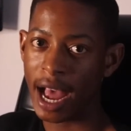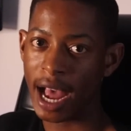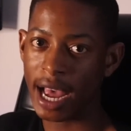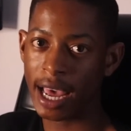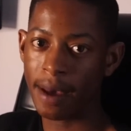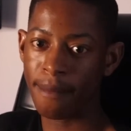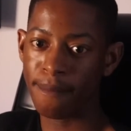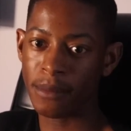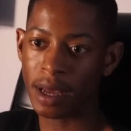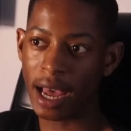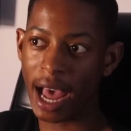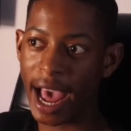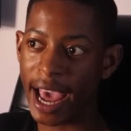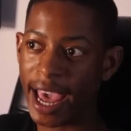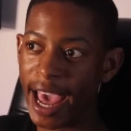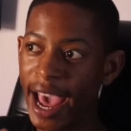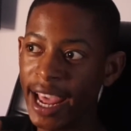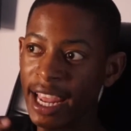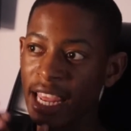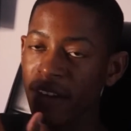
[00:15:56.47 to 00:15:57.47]

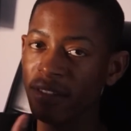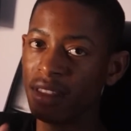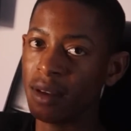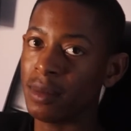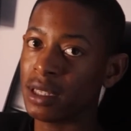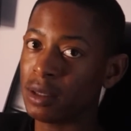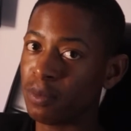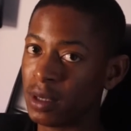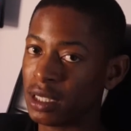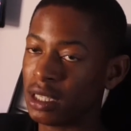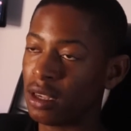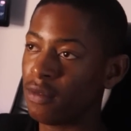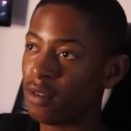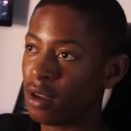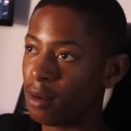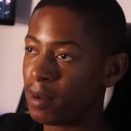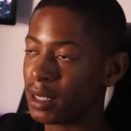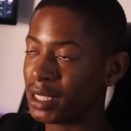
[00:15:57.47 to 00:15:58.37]
I give them a specific